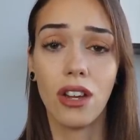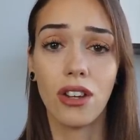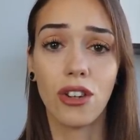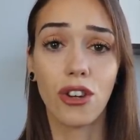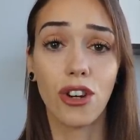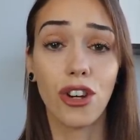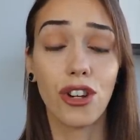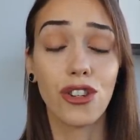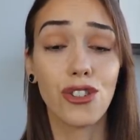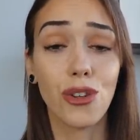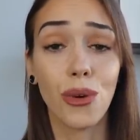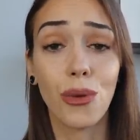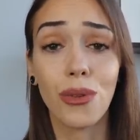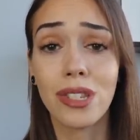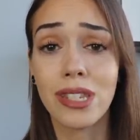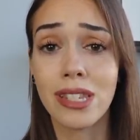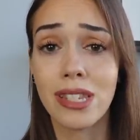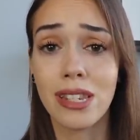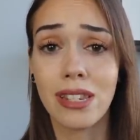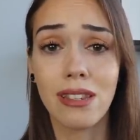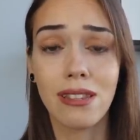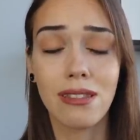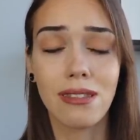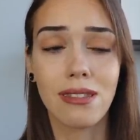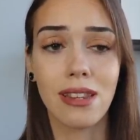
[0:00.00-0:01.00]
your
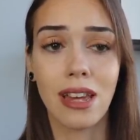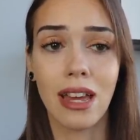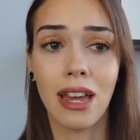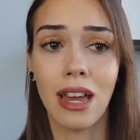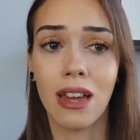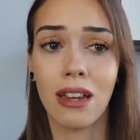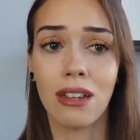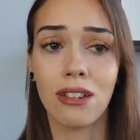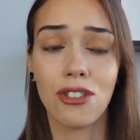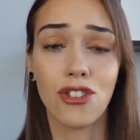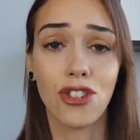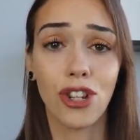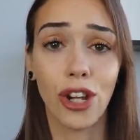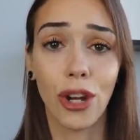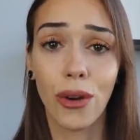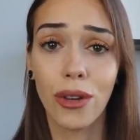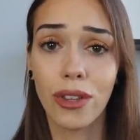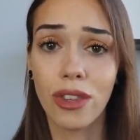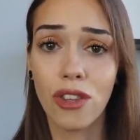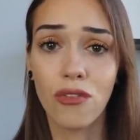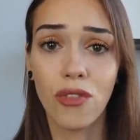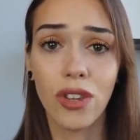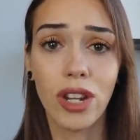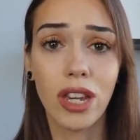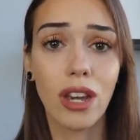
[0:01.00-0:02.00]
condolences and
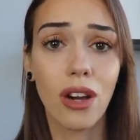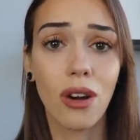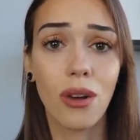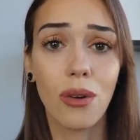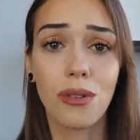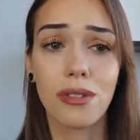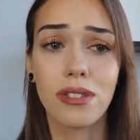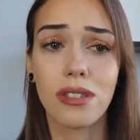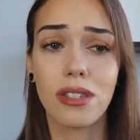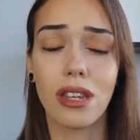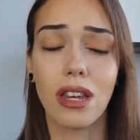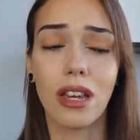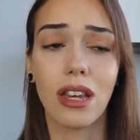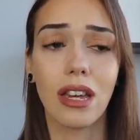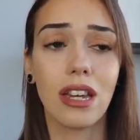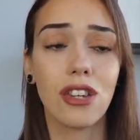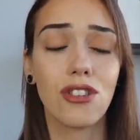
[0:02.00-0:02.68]
sharing the videos.